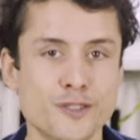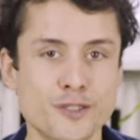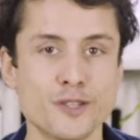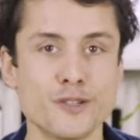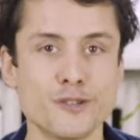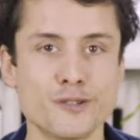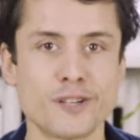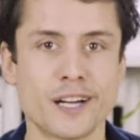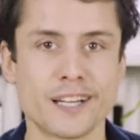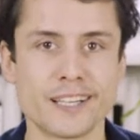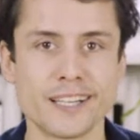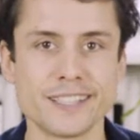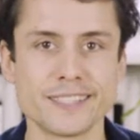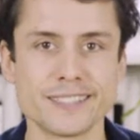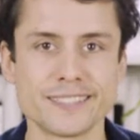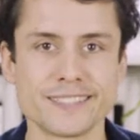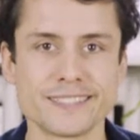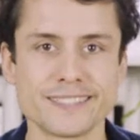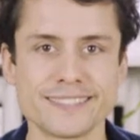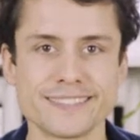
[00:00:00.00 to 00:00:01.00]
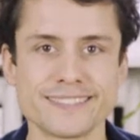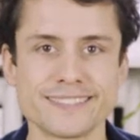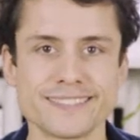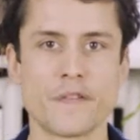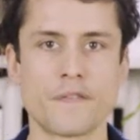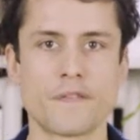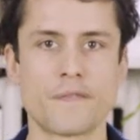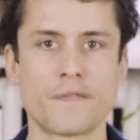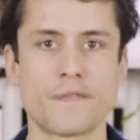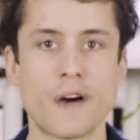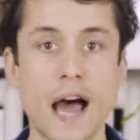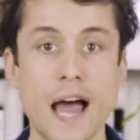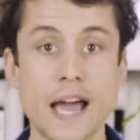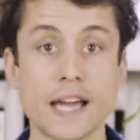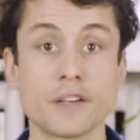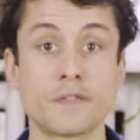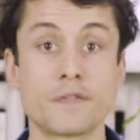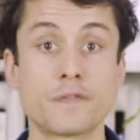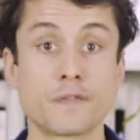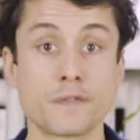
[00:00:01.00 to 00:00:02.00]
to you, I guess.
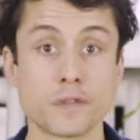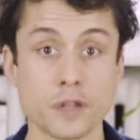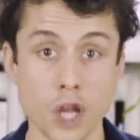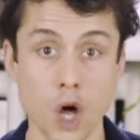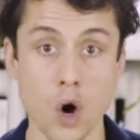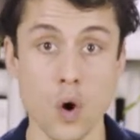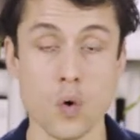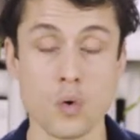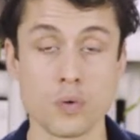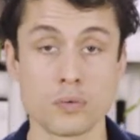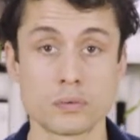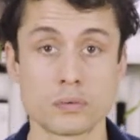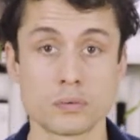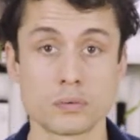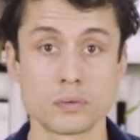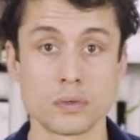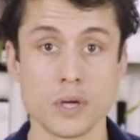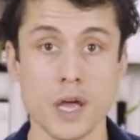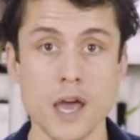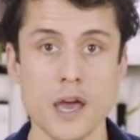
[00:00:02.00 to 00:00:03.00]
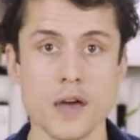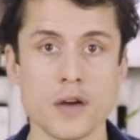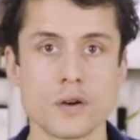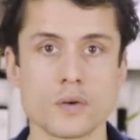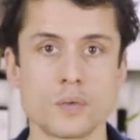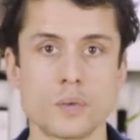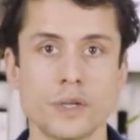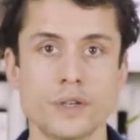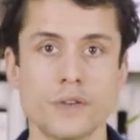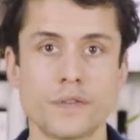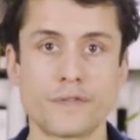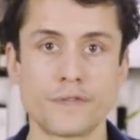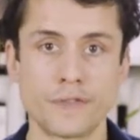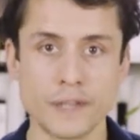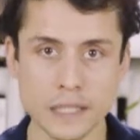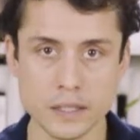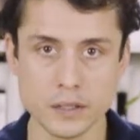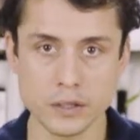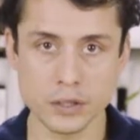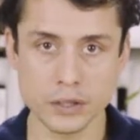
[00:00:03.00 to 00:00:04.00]
Find flow. When you
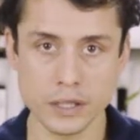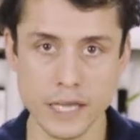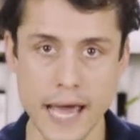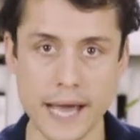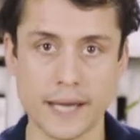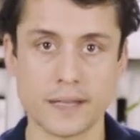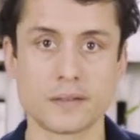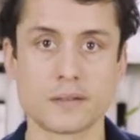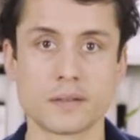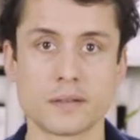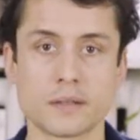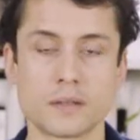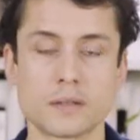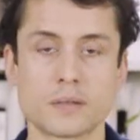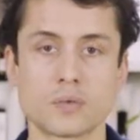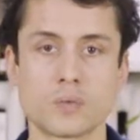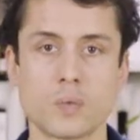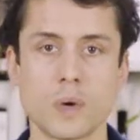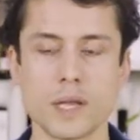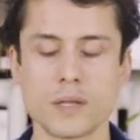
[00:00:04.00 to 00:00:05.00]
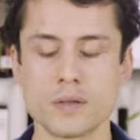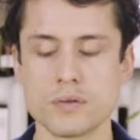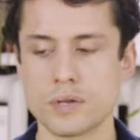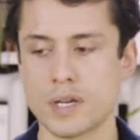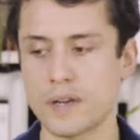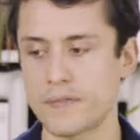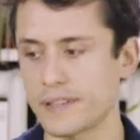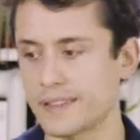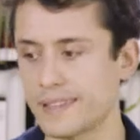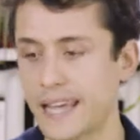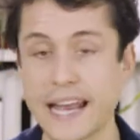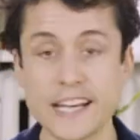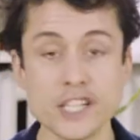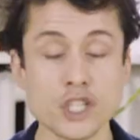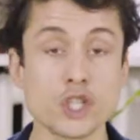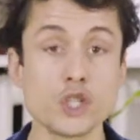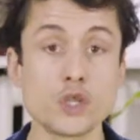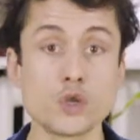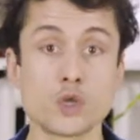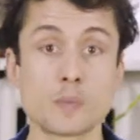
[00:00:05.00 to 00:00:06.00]
feel connected, when you give
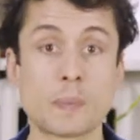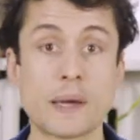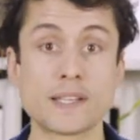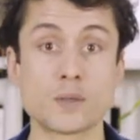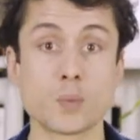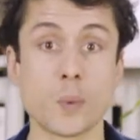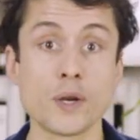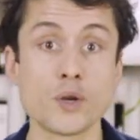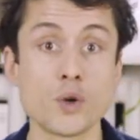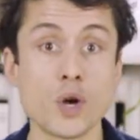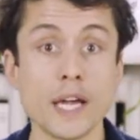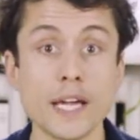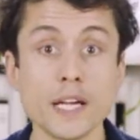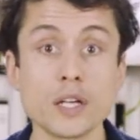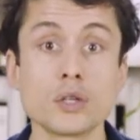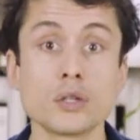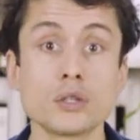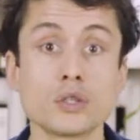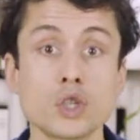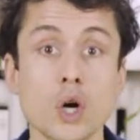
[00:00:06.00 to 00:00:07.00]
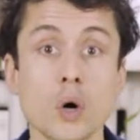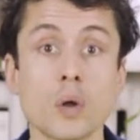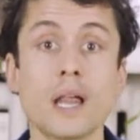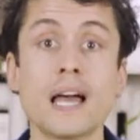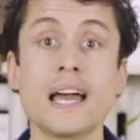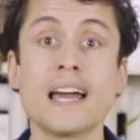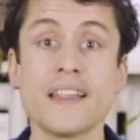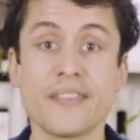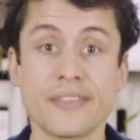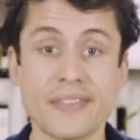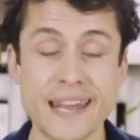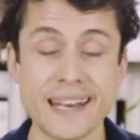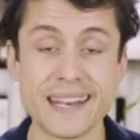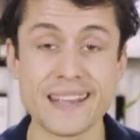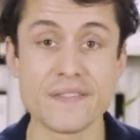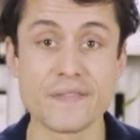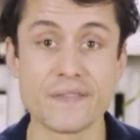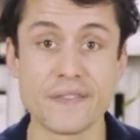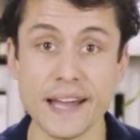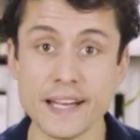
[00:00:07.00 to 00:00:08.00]
attention to space, when you're in control, then
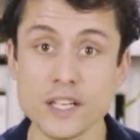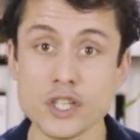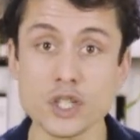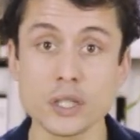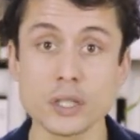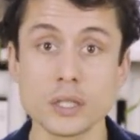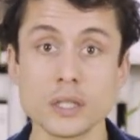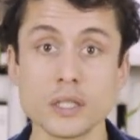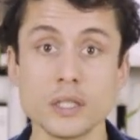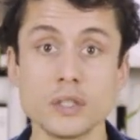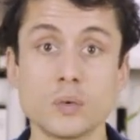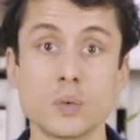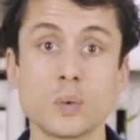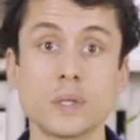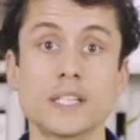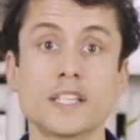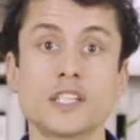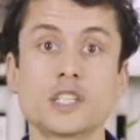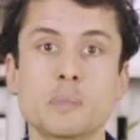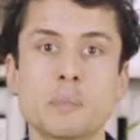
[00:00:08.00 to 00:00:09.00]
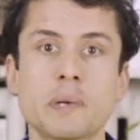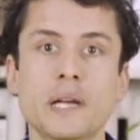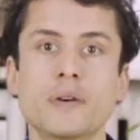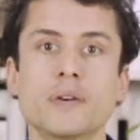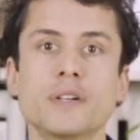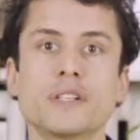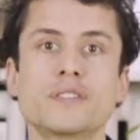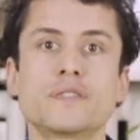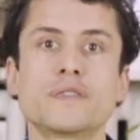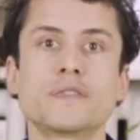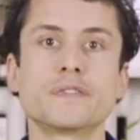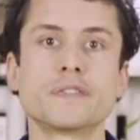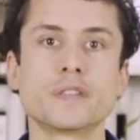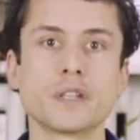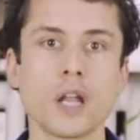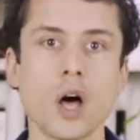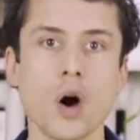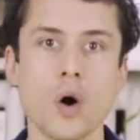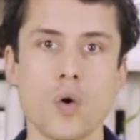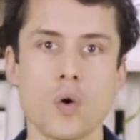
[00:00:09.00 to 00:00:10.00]
eventually you will experience
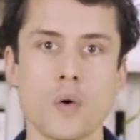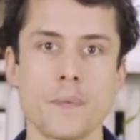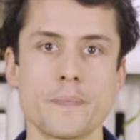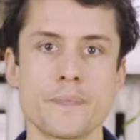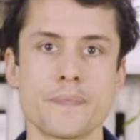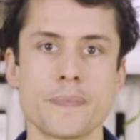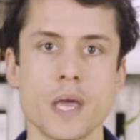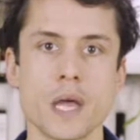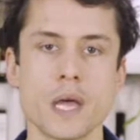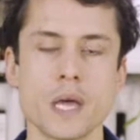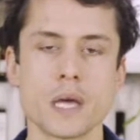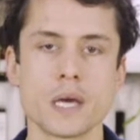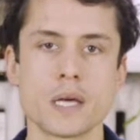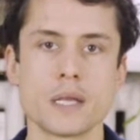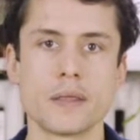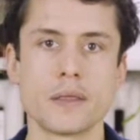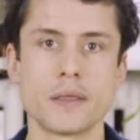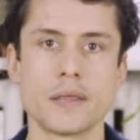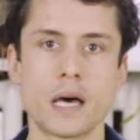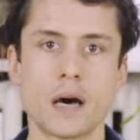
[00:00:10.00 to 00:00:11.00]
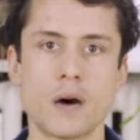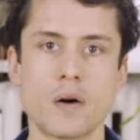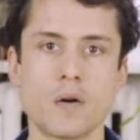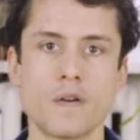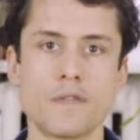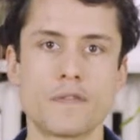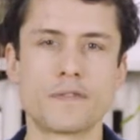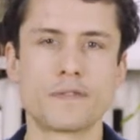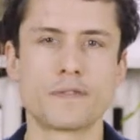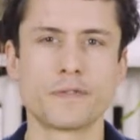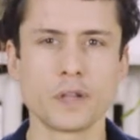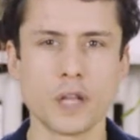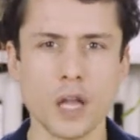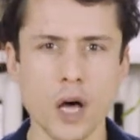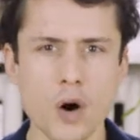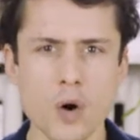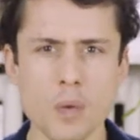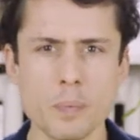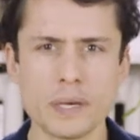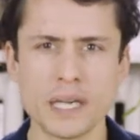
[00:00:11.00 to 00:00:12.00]
flow. Now,
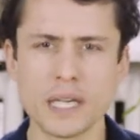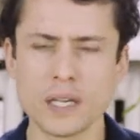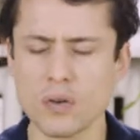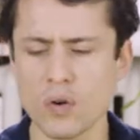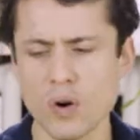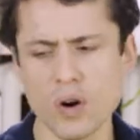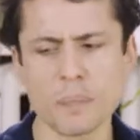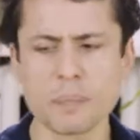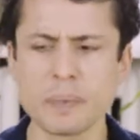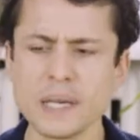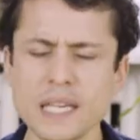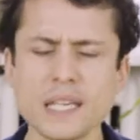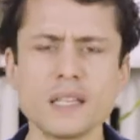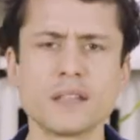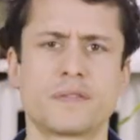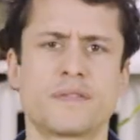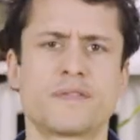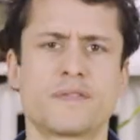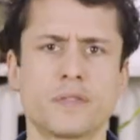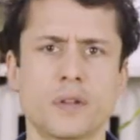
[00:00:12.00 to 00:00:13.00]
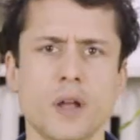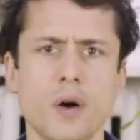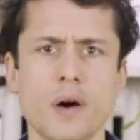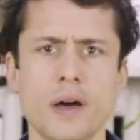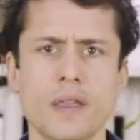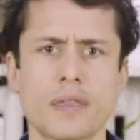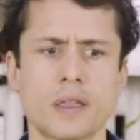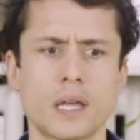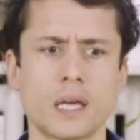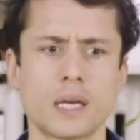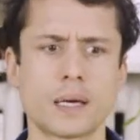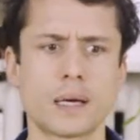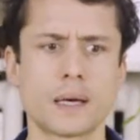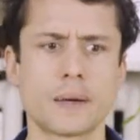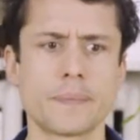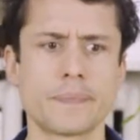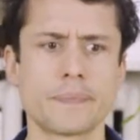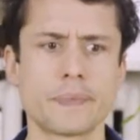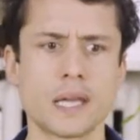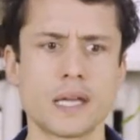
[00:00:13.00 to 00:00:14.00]
flow being or being in flow, I think,
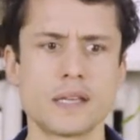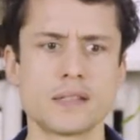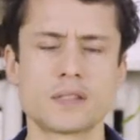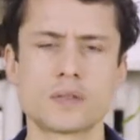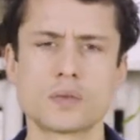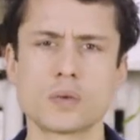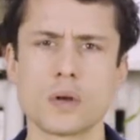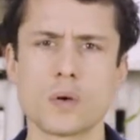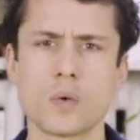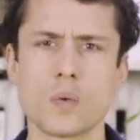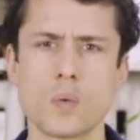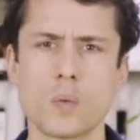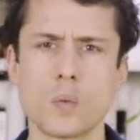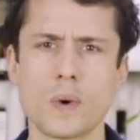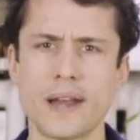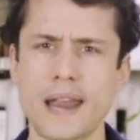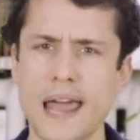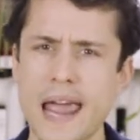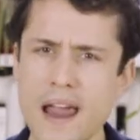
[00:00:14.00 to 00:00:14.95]
is when